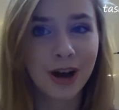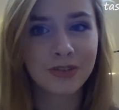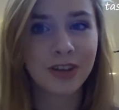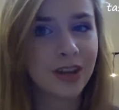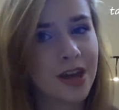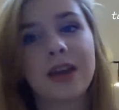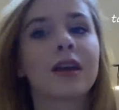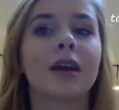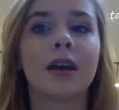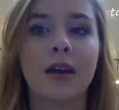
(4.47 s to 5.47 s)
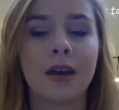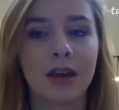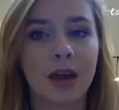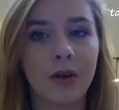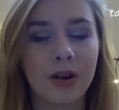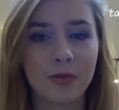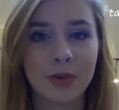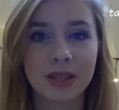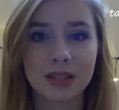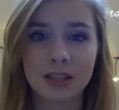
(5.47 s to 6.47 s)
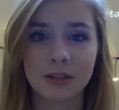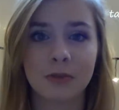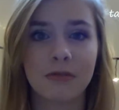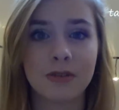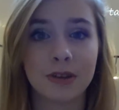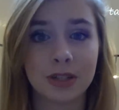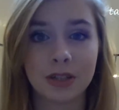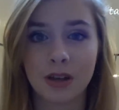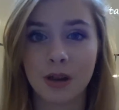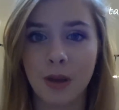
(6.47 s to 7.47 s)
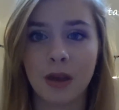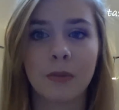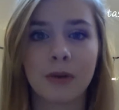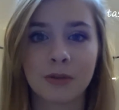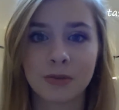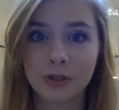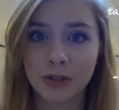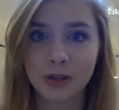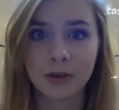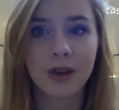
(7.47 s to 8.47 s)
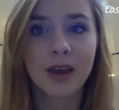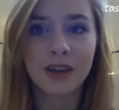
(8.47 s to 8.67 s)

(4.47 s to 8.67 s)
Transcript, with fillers: I've done like get ready with me's and stuff, but I've never actually done a makeup tutorial.